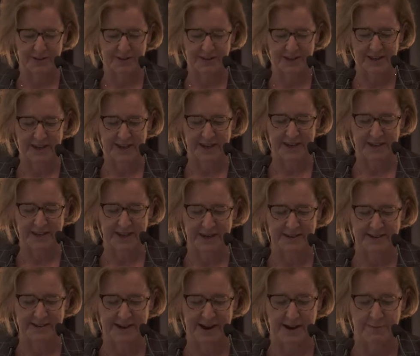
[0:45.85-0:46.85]
thinking
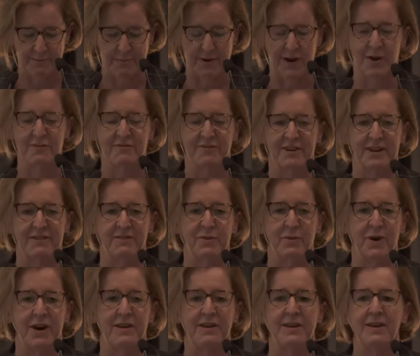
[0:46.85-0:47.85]
that hopefully
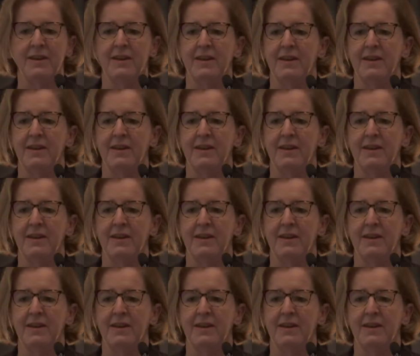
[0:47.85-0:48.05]
everyone